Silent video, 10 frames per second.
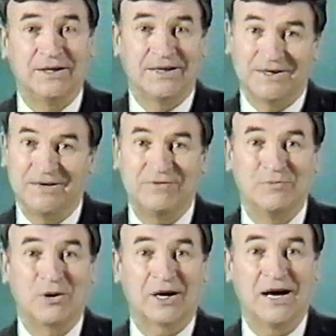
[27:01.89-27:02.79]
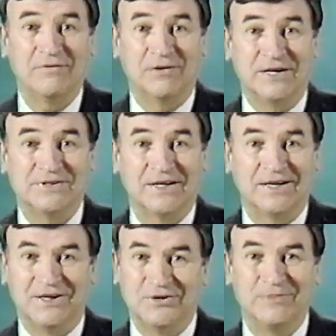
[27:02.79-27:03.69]
give you more confidence,
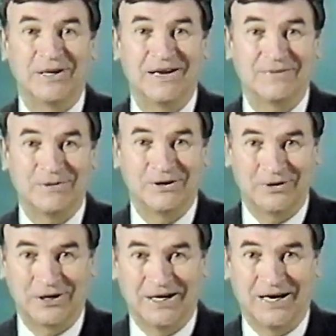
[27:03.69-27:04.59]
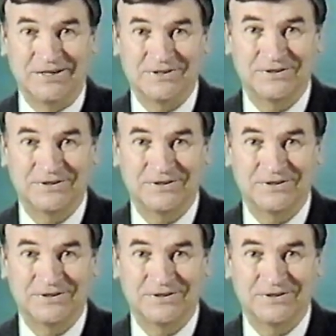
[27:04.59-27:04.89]
and you'll be a lot better organized.